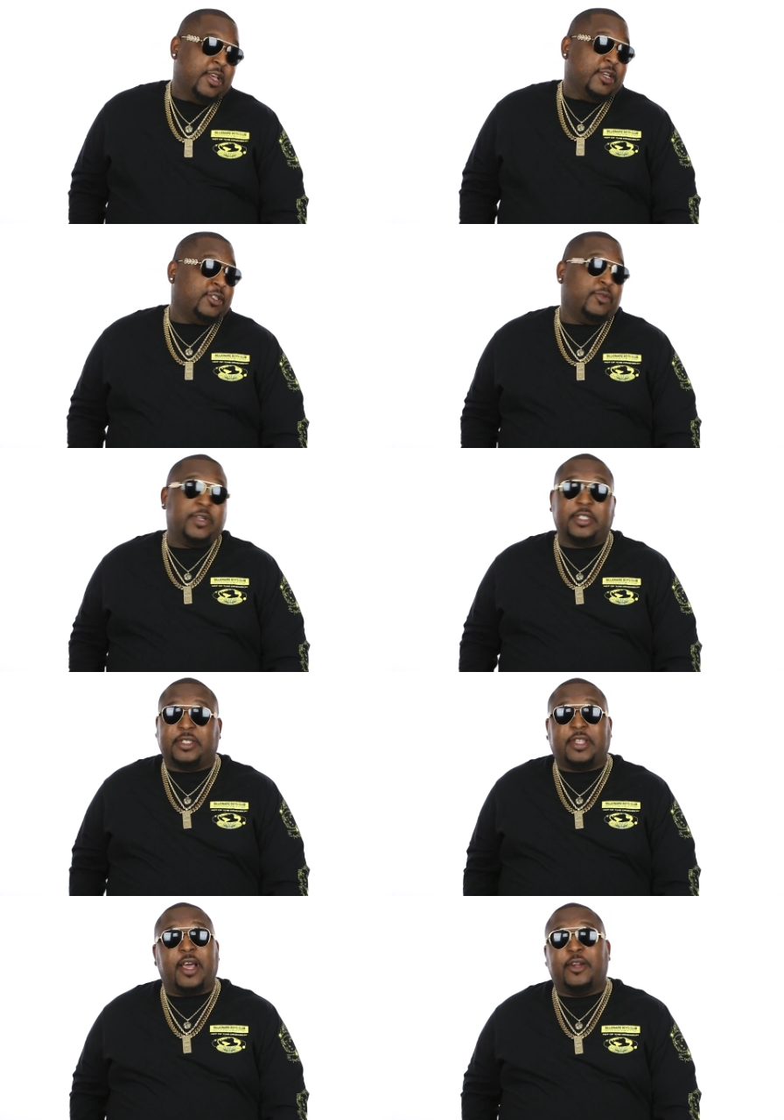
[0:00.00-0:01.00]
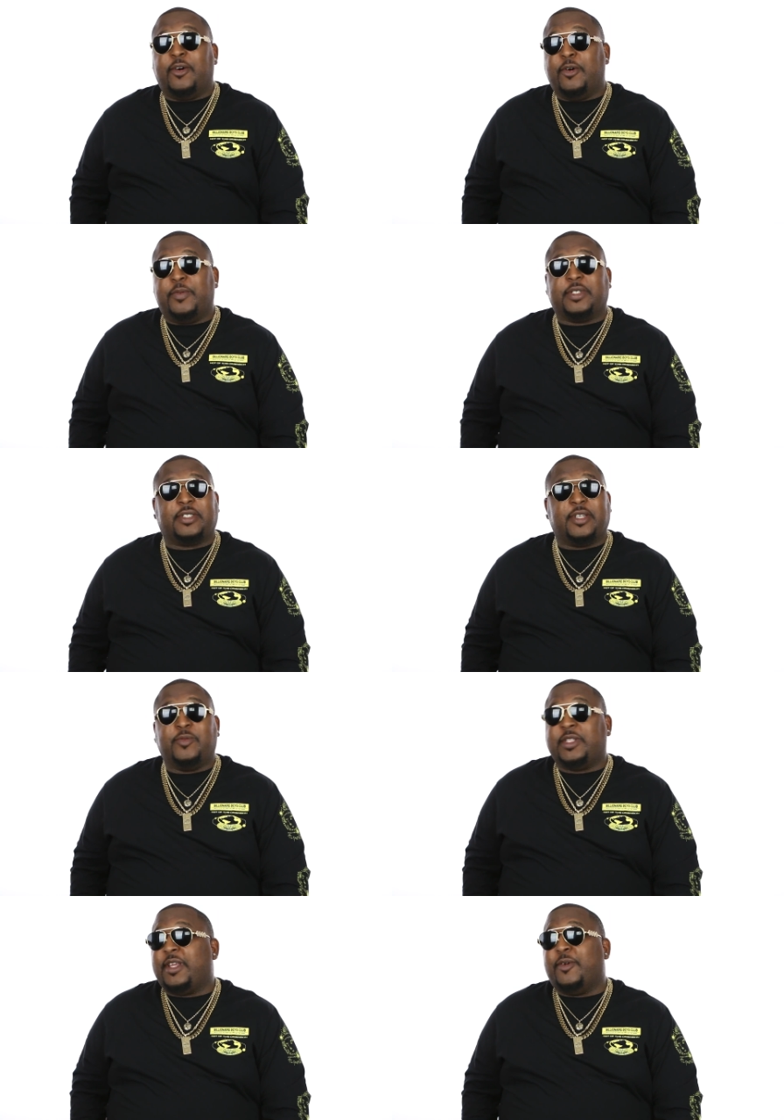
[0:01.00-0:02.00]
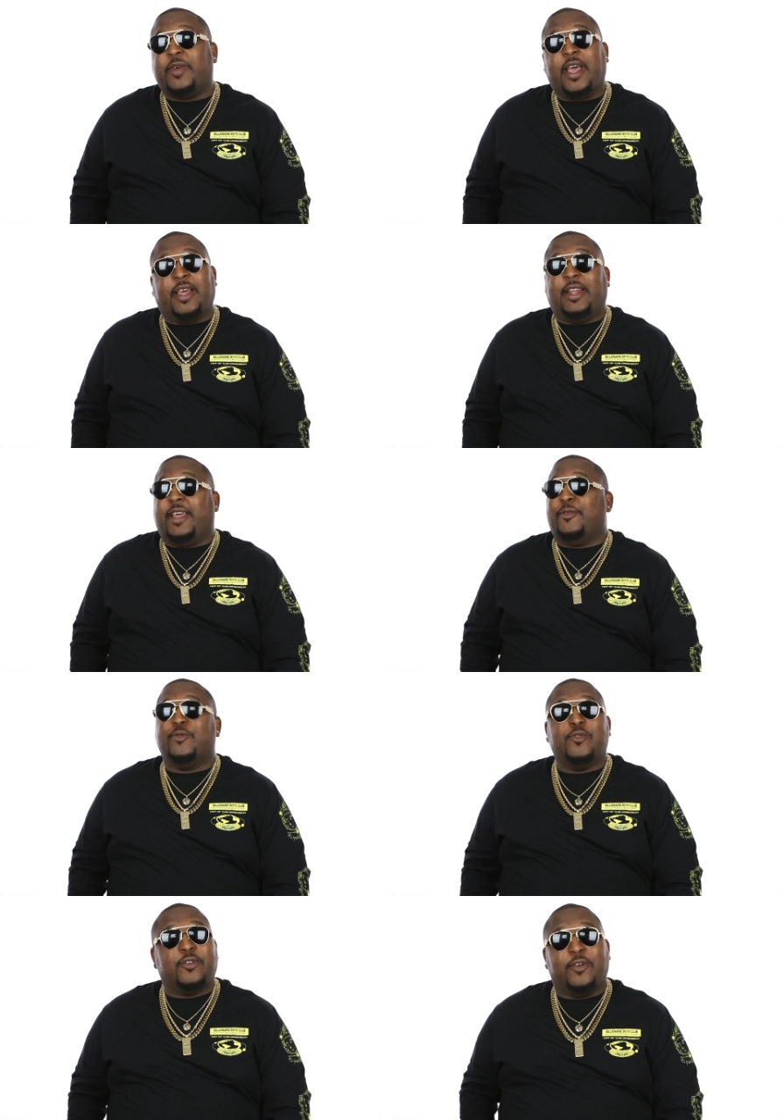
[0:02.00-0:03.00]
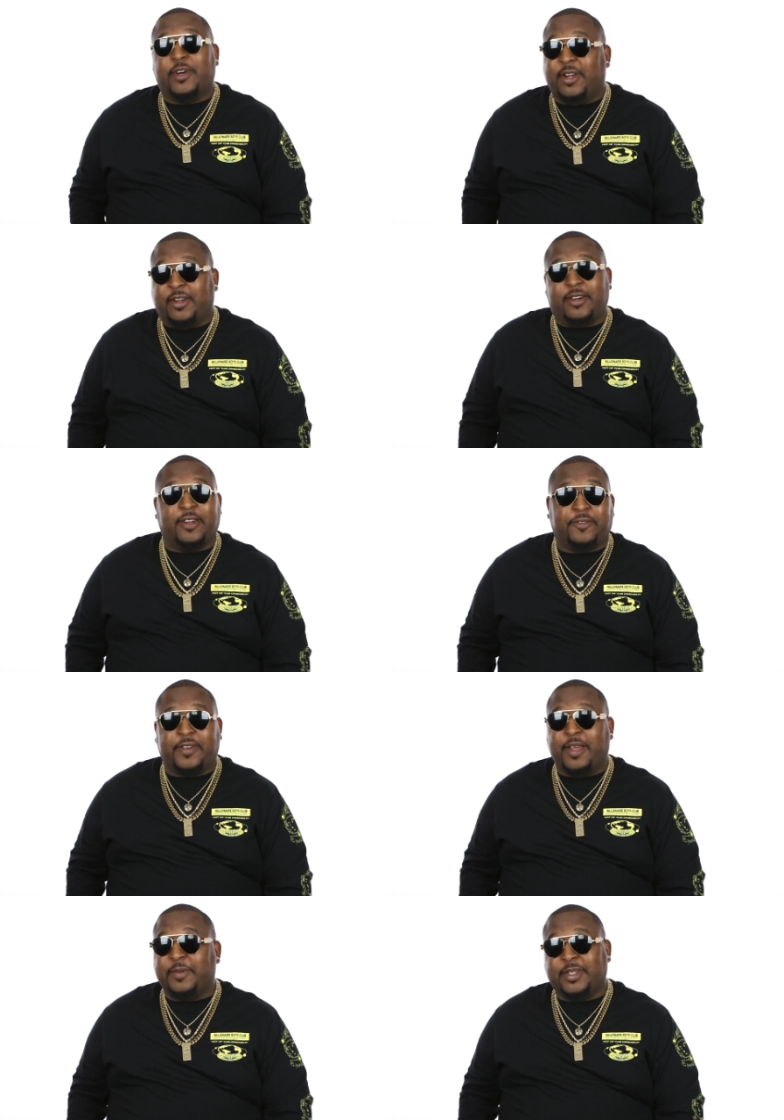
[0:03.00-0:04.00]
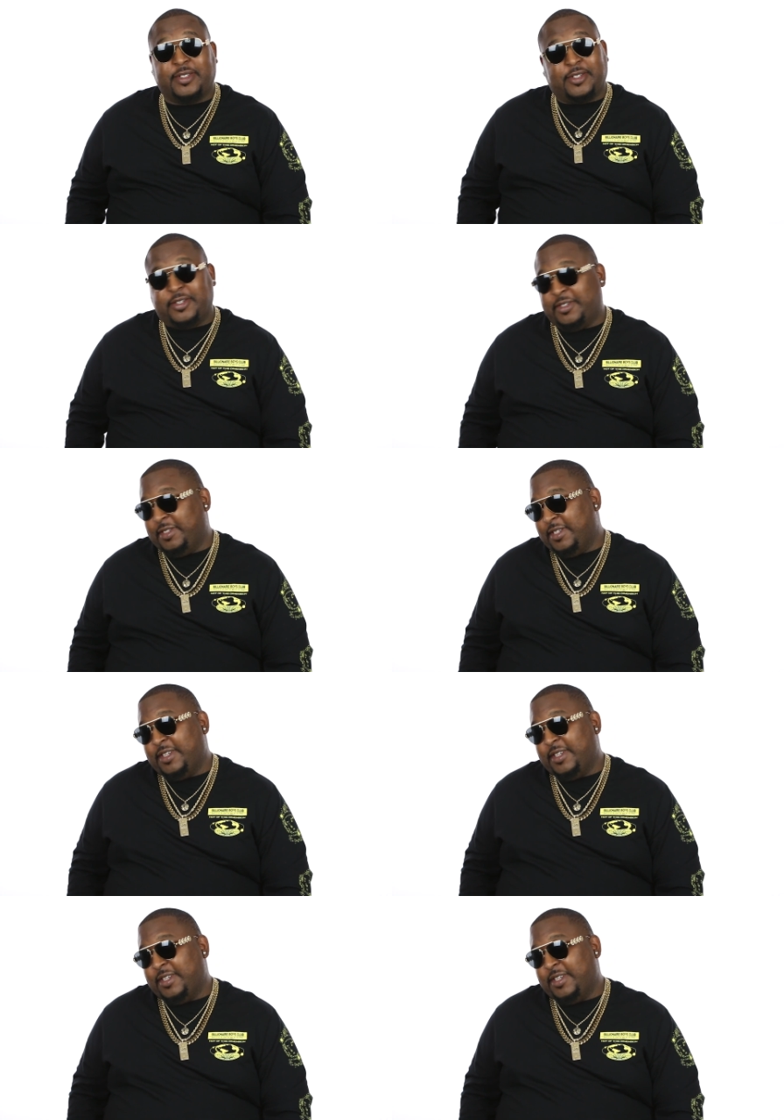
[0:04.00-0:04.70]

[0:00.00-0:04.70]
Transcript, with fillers: So we just thought a whole bunch of things. We thought we had like woo going on in our family, so